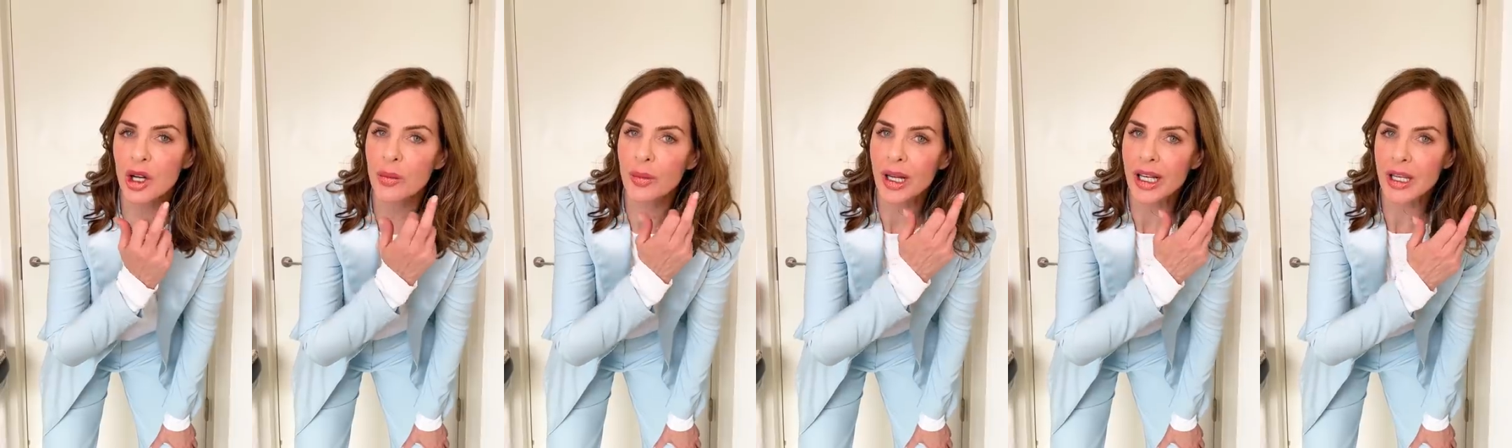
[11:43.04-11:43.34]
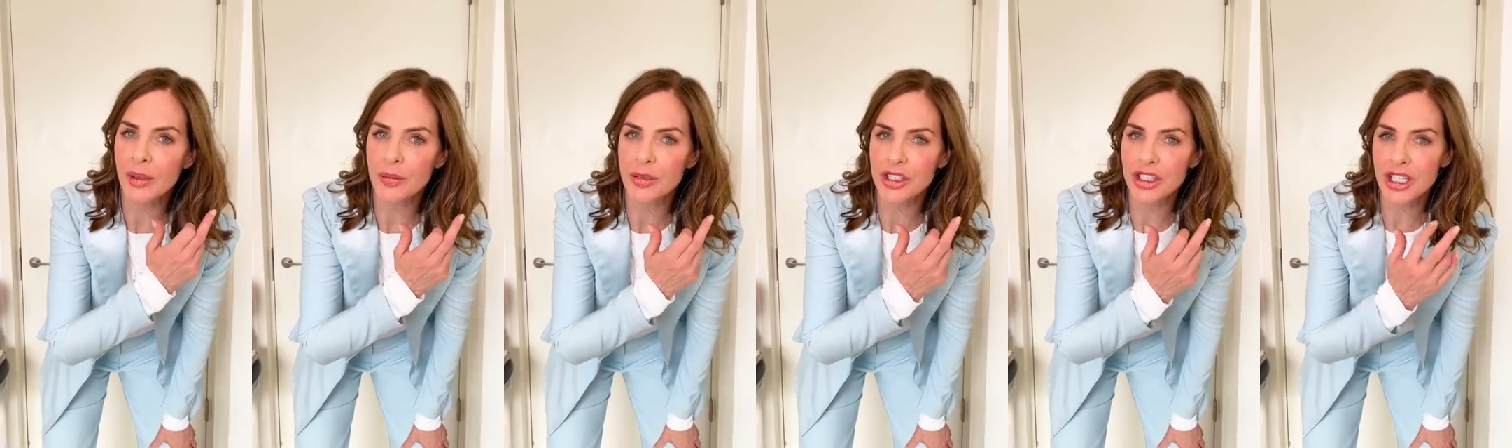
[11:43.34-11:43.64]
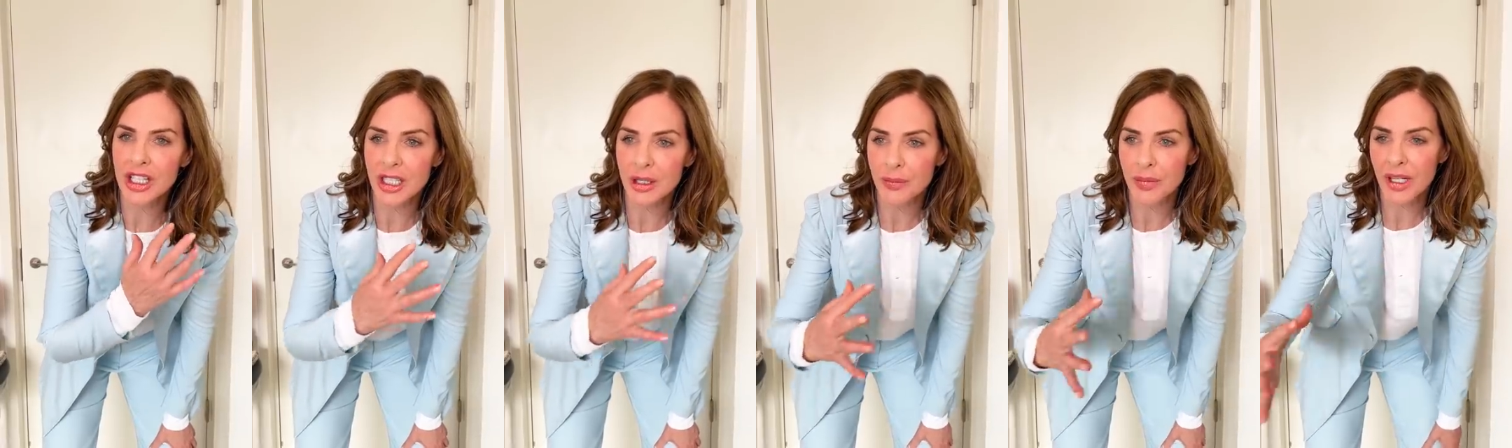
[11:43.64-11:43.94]
on my lip and
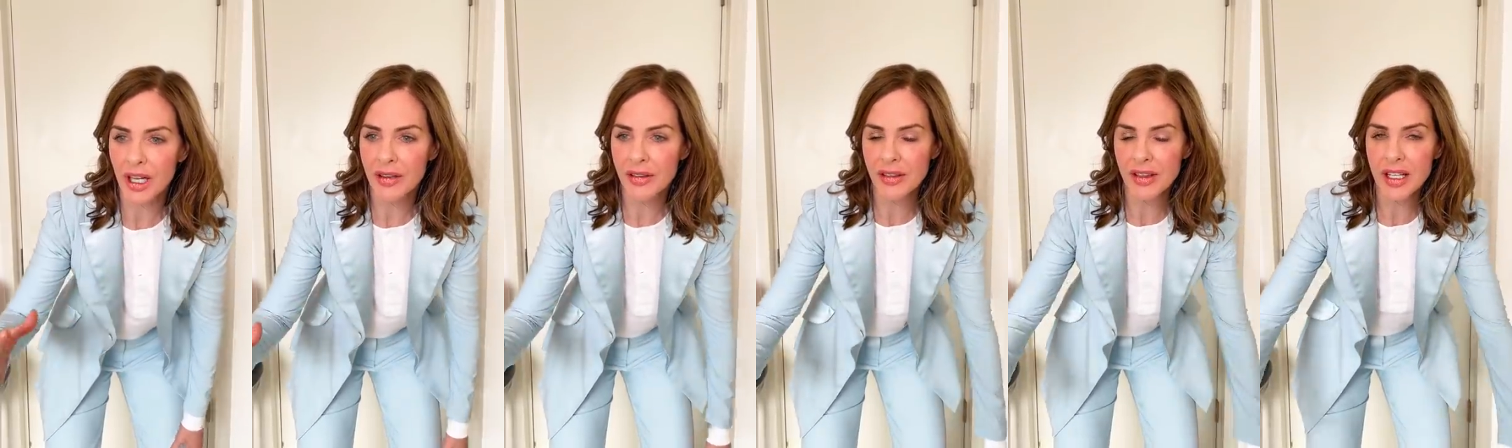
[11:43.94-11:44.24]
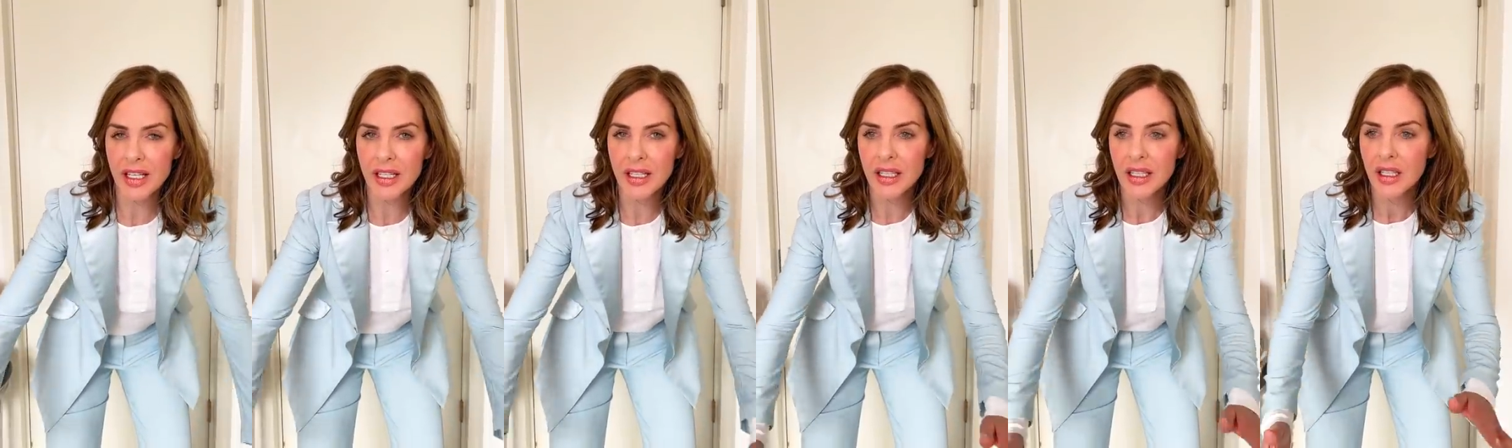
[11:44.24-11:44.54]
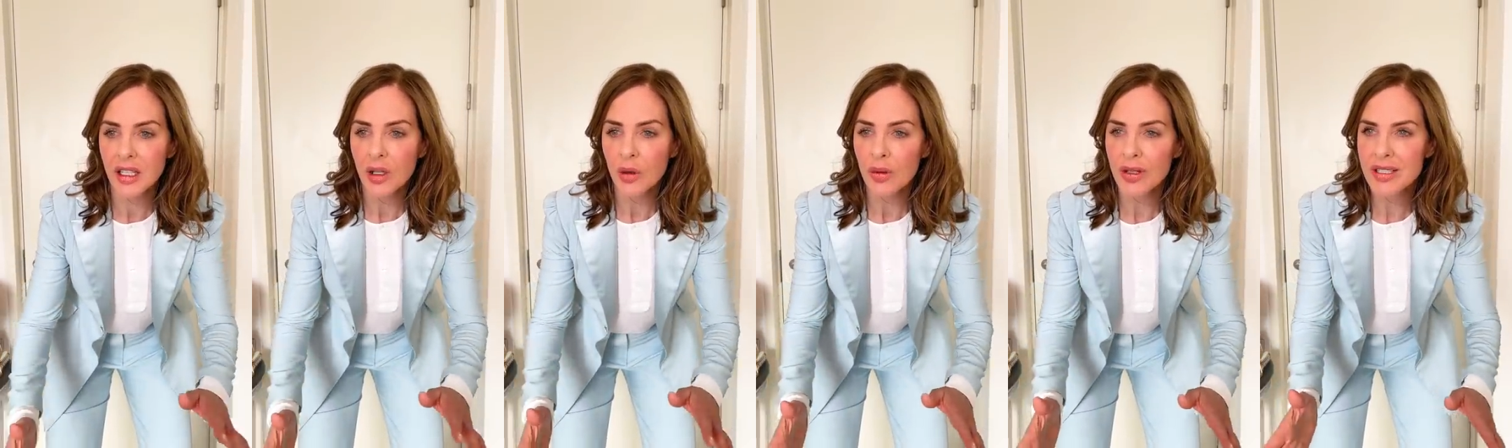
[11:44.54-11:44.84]
cheek. But I think
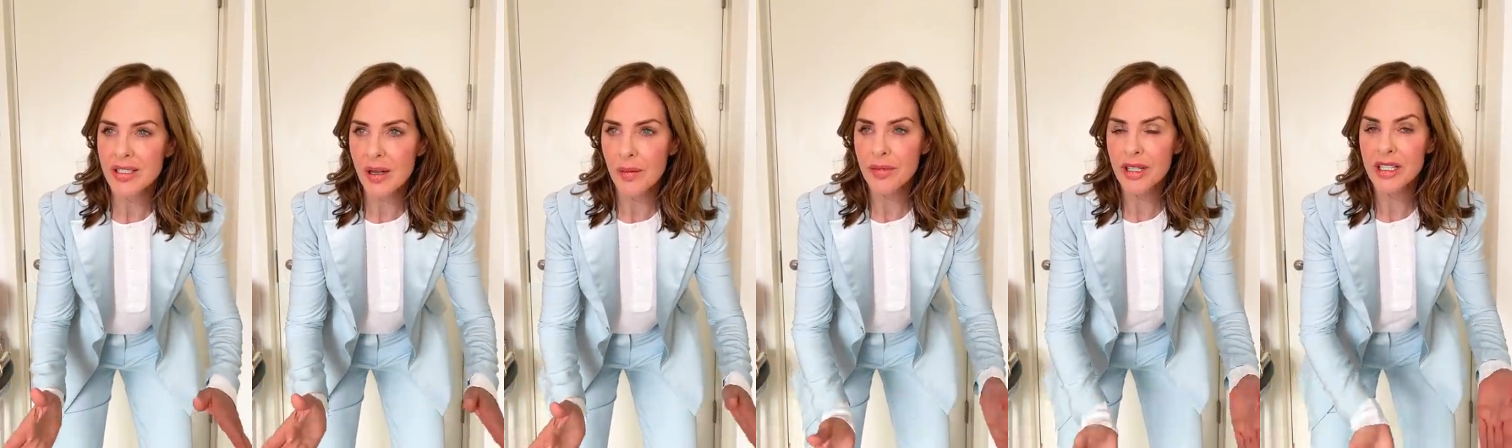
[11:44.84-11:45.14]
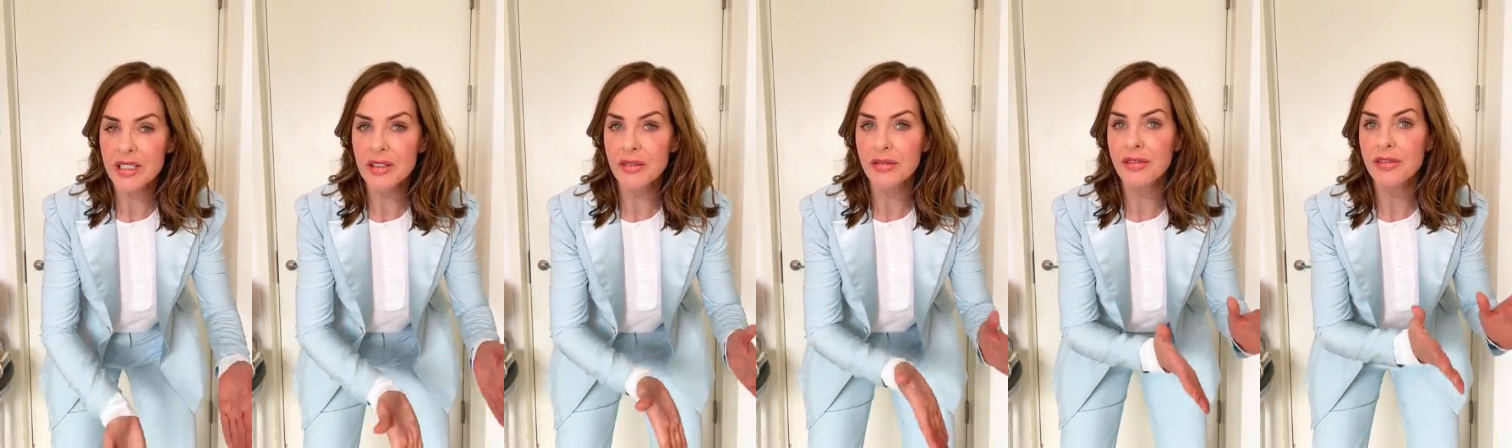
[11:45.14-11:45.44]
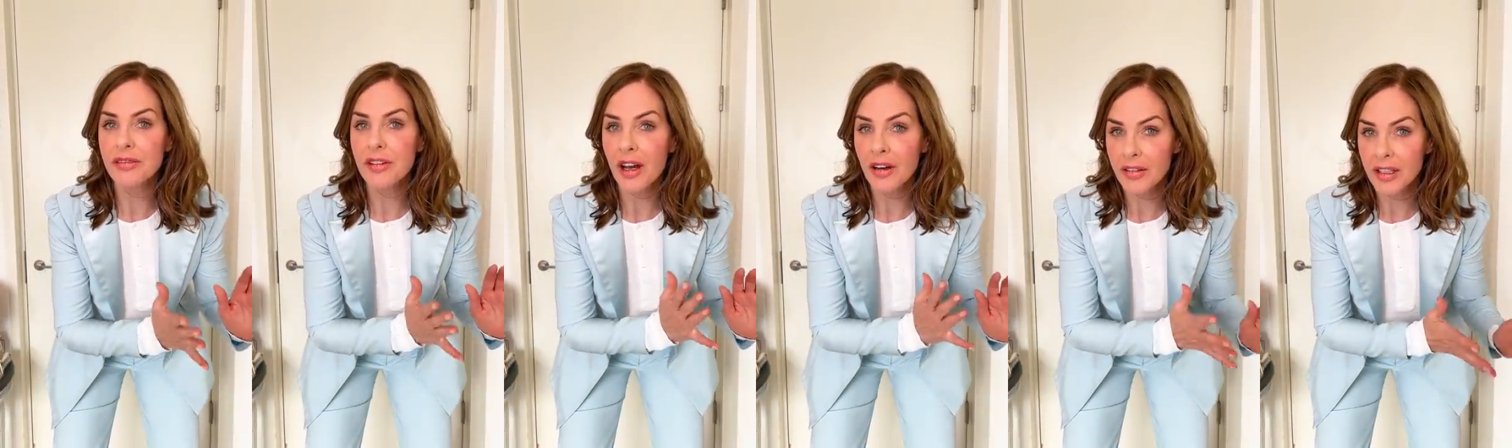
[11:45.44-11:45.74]
when something is a
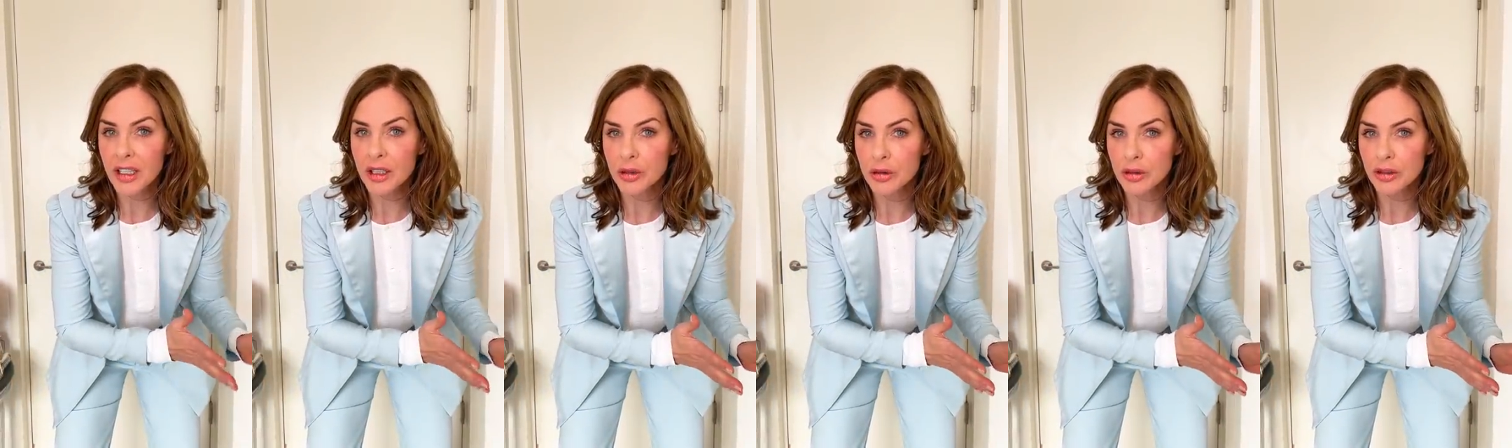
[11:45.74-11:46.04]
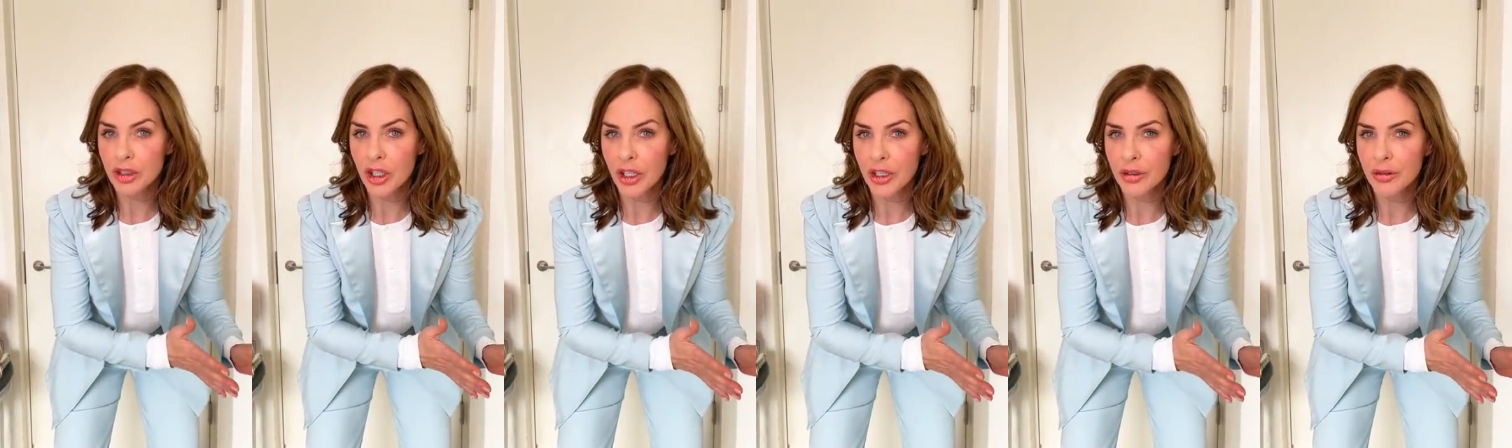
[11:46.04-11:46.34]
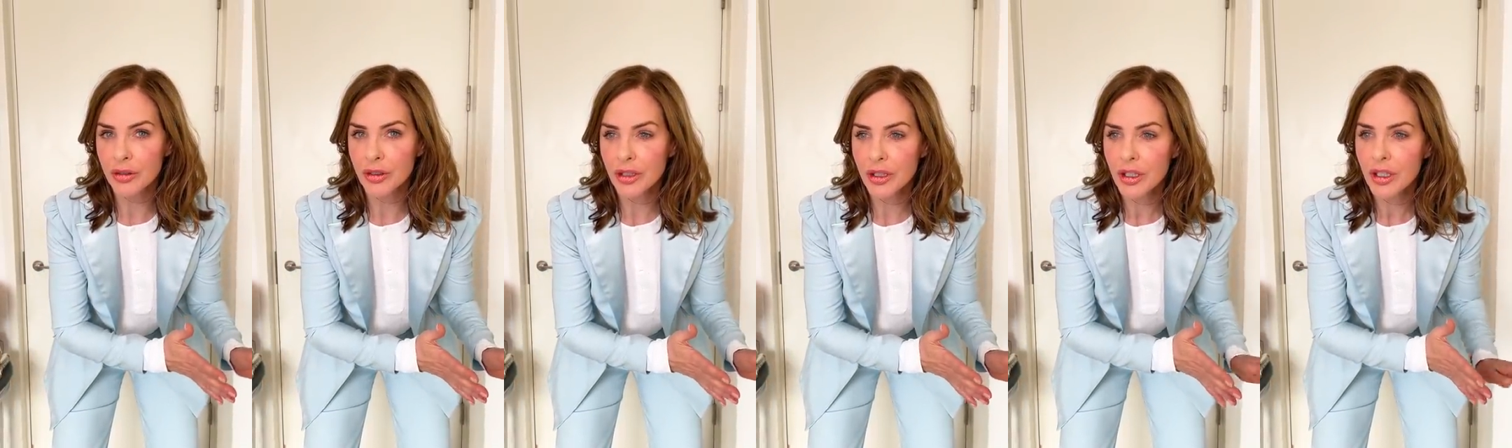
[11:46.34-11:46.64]
very cool
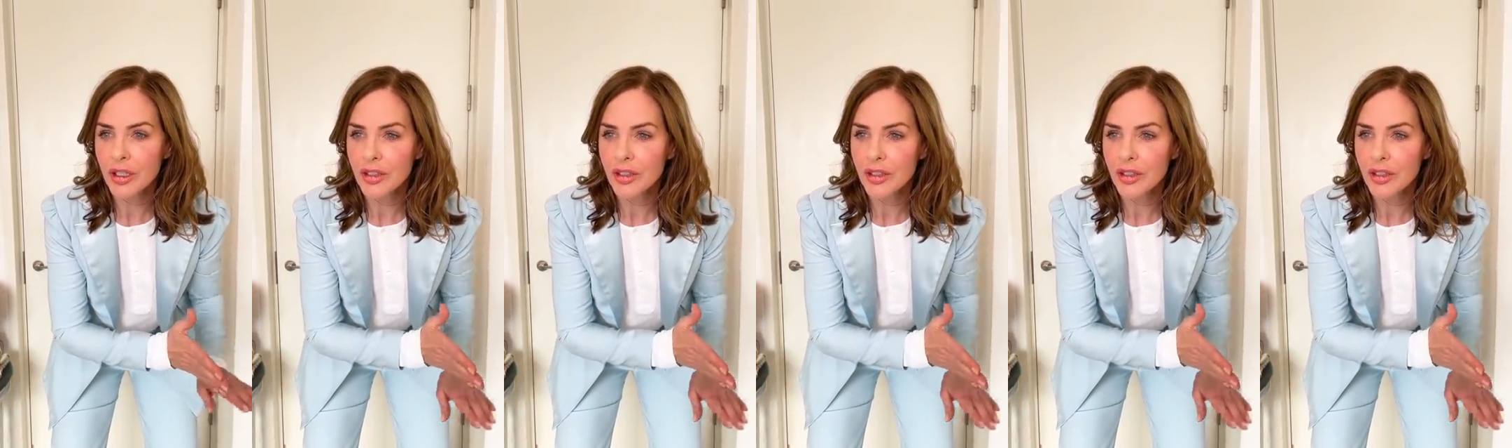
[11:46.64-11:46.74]
tone,